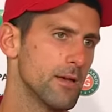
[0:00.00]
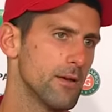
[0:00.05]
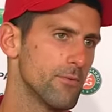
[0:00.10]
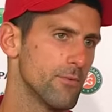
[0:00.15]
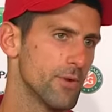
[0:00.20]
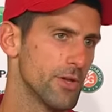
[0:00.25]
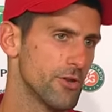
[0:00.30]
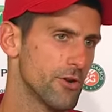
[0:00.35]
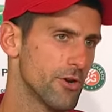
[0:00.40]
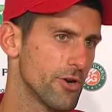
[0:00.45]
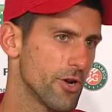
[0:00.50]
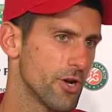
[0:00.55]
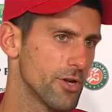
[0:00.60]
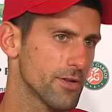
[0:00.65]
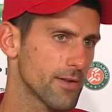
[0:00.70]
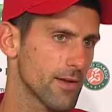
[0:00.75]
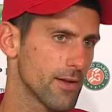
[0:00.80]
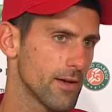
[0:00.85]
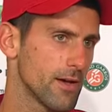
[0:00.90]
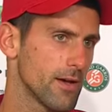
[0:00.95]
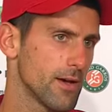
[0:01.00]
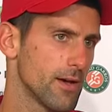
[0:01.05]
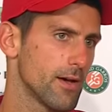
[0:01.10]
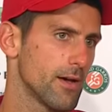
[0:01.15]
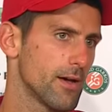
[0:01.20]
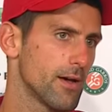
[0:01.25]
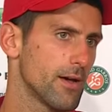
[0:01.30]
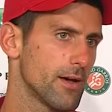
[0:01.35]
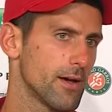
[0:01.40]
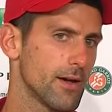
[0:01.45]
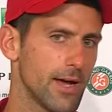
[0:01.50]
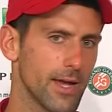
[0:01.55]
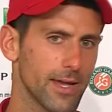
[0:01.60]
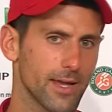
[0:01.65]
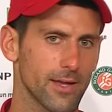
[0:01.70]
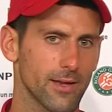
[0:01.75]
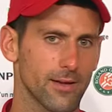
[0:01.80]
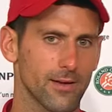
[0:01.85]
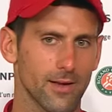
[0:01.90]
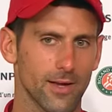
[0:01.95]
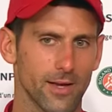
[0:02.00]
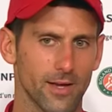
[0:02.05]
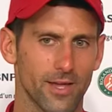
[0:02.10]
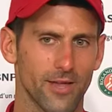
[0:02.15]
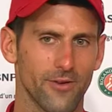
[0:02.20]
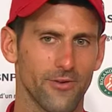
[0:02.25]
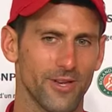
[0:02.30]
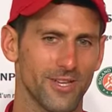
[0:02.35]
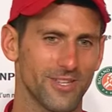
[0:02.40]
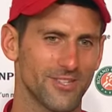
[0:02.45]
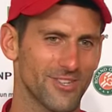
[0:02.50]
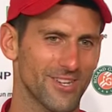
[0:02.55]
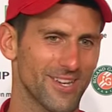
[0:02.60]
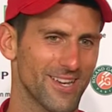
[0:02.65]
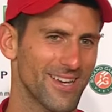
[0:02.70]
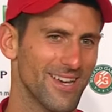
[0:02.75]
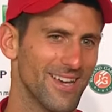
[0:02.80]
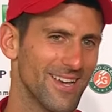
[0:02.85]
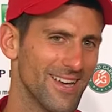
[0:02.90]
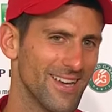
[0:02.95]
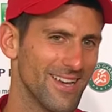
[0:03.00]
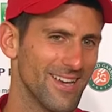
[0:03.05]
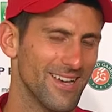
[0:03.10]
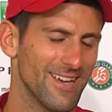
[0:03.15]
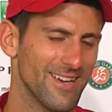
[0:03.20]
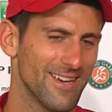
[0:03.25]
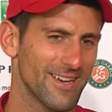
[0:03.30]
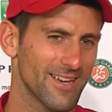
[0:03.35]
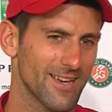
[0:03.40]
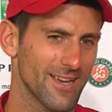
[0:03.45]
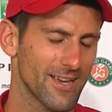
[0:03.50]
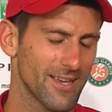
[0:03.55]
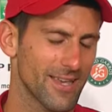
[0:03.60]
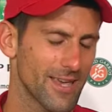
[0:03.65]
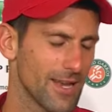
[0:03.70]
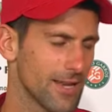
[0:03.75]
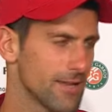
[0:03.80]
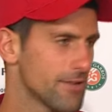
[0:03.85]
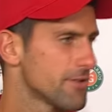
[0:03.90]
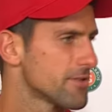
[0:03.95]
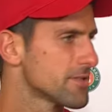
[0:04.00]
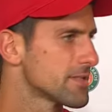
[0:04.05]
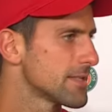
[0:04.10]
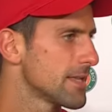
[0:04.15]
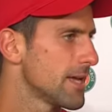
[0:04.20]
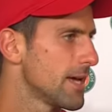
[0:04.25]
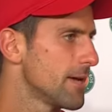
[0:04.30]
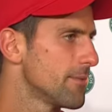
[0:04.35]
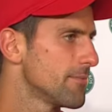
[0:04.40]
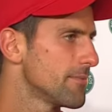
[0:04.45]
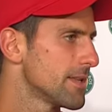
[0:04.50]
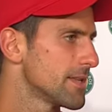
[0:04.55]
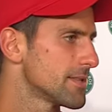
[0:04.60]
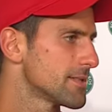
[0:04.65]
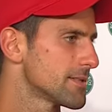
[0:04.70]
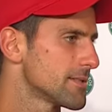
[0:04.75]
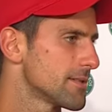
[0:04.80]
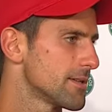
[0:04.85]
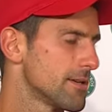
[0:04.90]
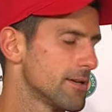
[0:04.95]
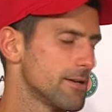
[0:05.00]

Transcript: Whether or not I can reach a calendar slam that's